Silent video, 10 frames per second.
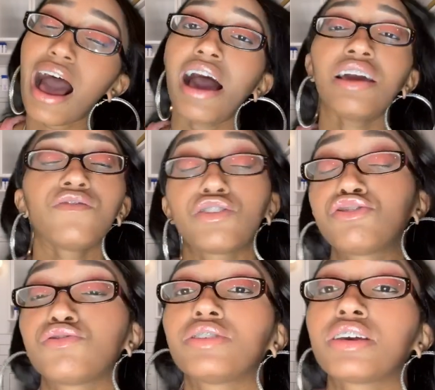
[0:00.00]
I
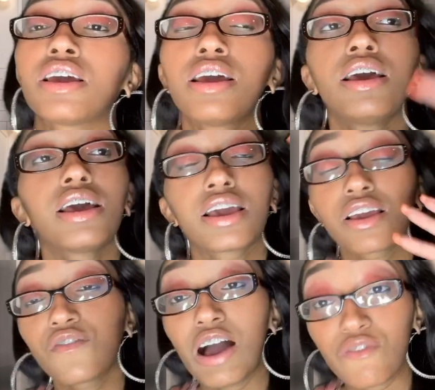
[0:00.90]
eventually,
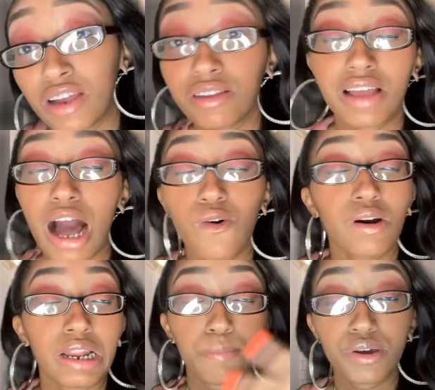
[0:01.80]
I find a towel
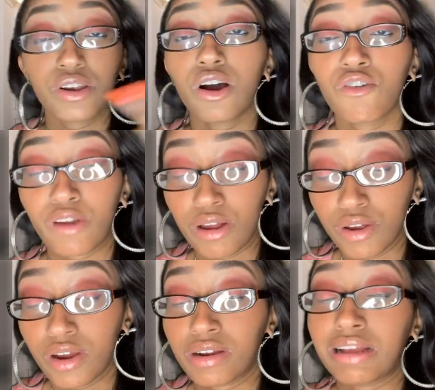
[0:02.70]
and I put it around
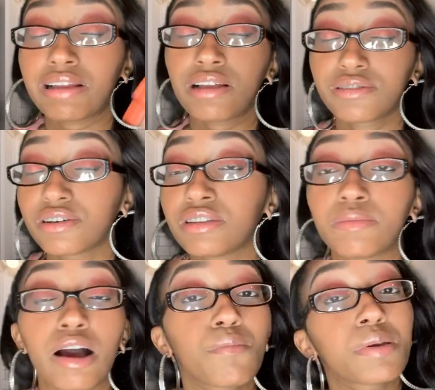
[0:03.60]
her and I tell them,
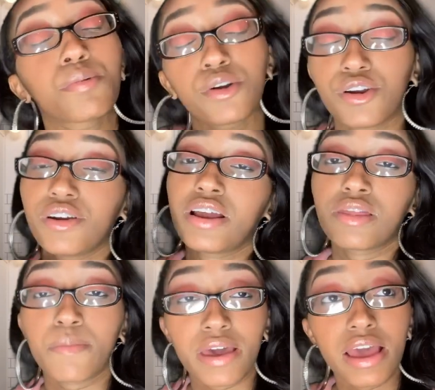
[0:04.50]
help me put her in
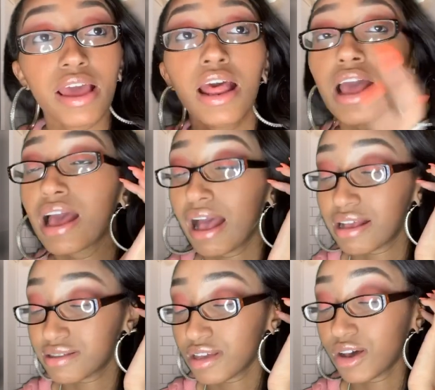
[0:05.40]
the bed.
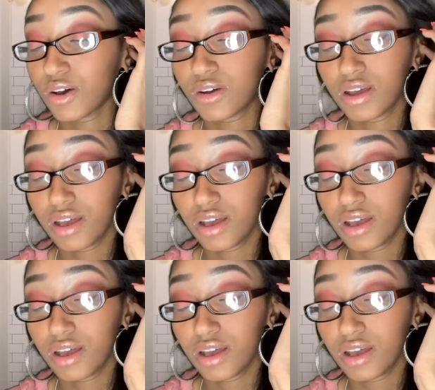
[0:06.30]
And so